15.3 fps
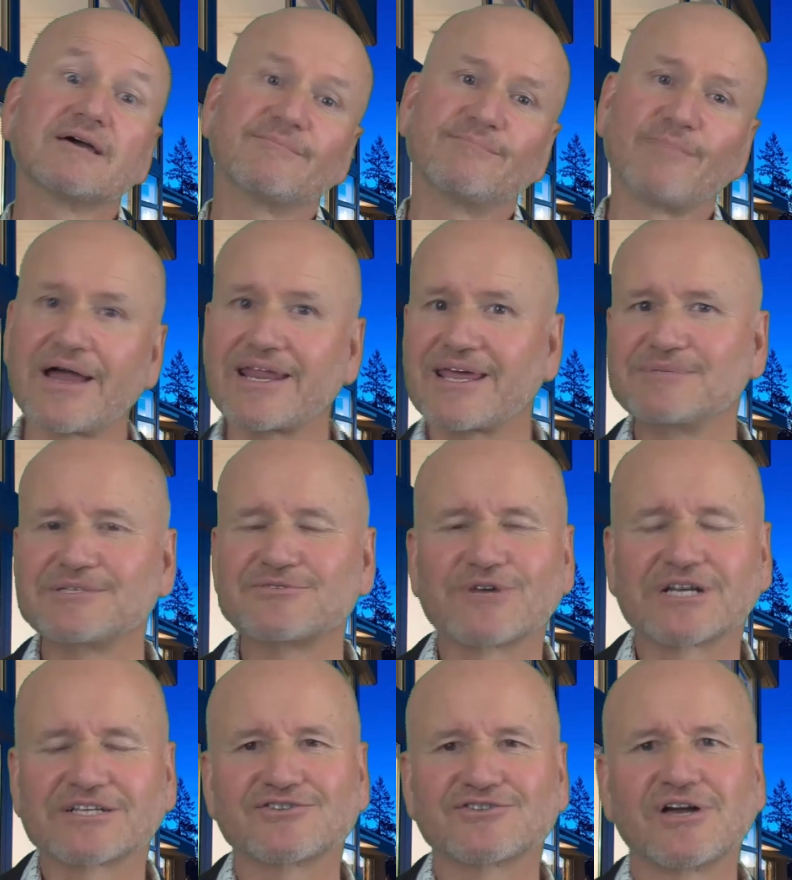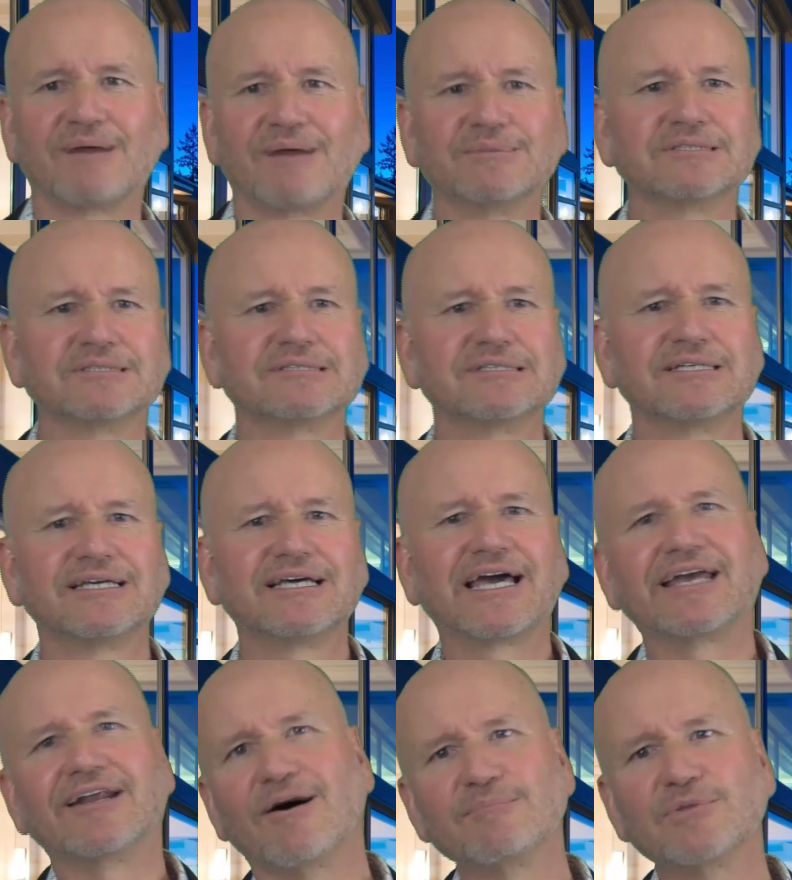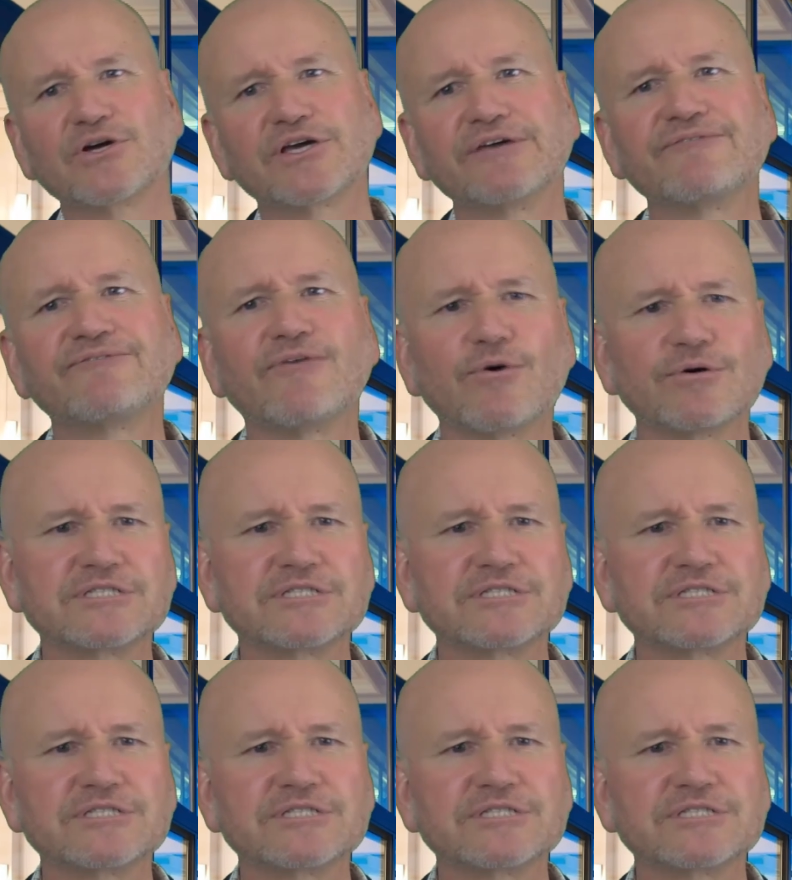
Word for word: My name is Rick Schnabel, and I'm looking forward